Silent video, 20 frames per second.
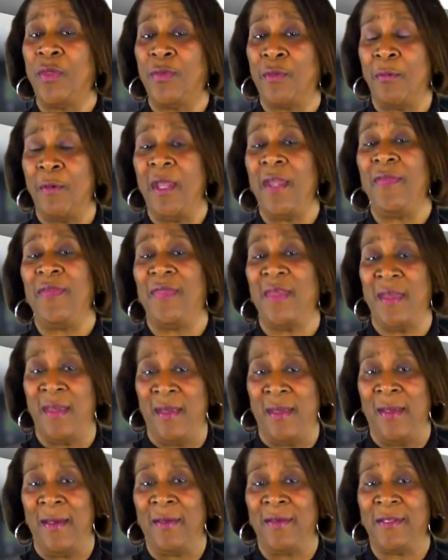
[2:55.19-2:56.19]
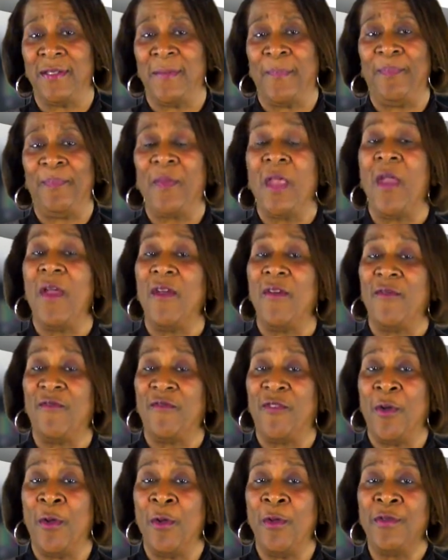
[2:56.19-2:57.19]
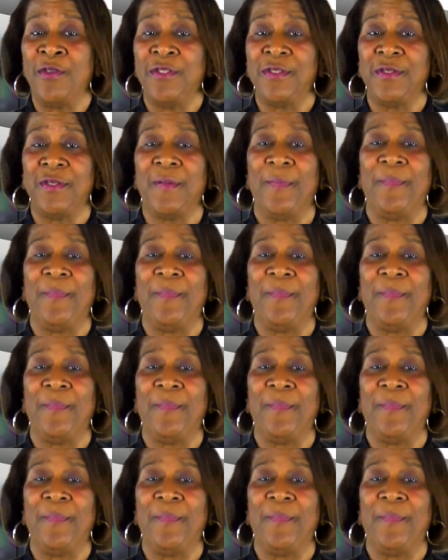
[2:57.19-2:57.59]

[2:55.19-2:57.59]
three things first